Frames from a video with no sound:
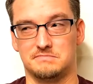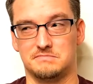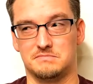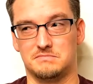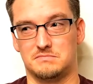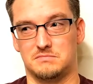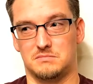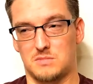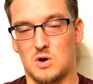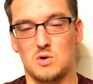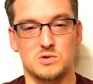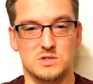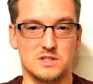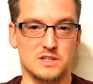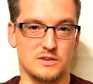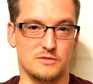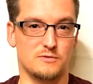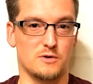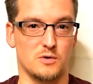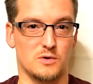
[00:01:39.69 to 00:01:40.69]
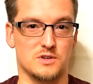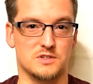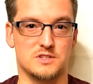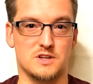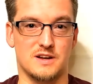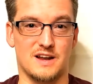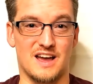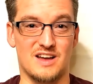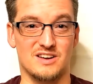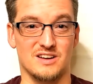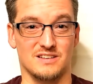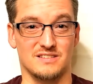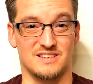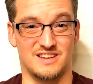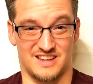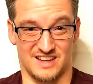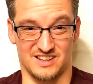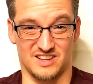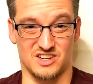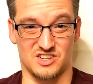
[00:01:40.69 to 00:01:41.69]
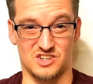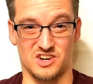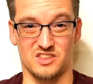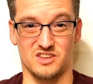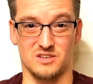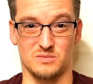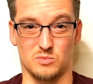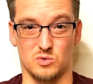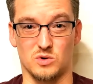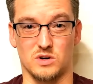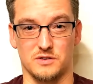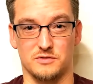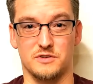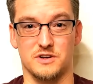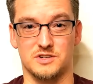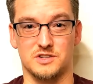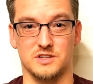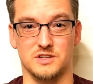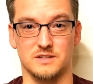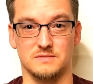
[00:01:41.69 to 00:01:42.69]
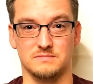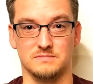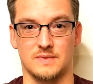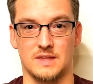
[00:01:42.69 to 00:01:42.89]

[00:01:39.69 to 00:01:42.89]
mostly focused on how to kill each other more efficiently.